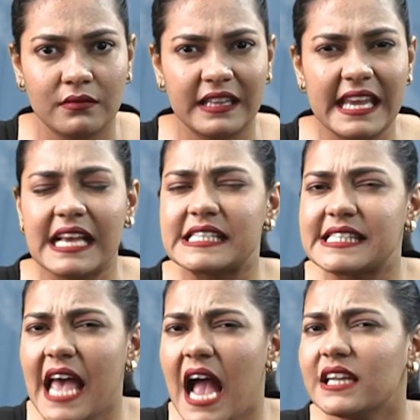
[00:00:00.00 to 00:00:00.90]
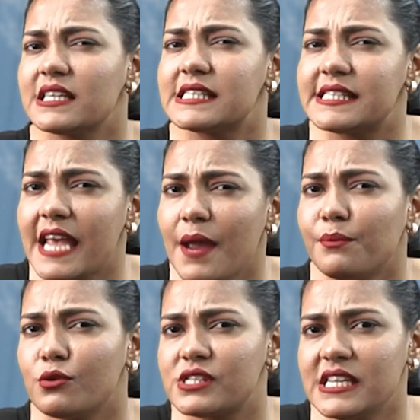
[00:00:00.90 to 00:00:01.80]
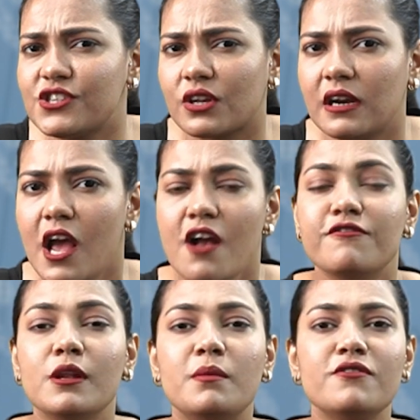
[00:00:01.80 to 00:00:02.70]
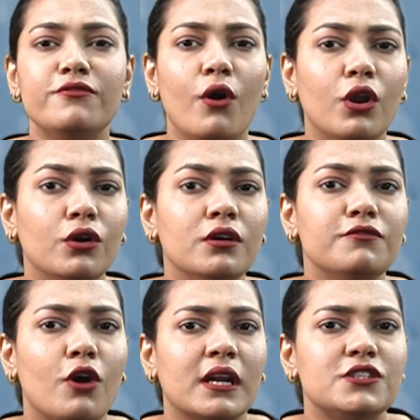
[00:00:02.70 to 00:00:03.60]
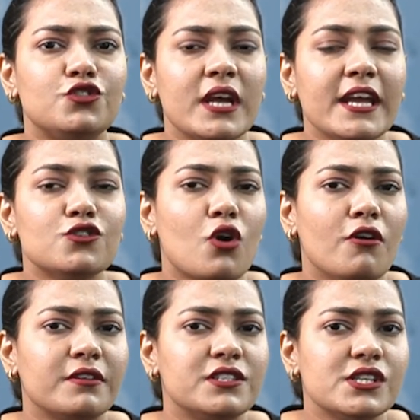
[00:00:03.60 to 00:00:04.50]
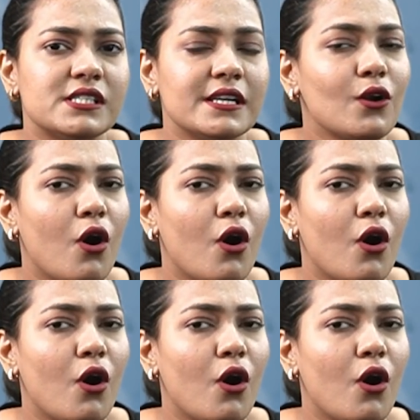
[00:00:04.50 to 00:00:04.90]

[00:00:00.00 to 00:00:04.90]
The exact same procedure will be followed for a change of registered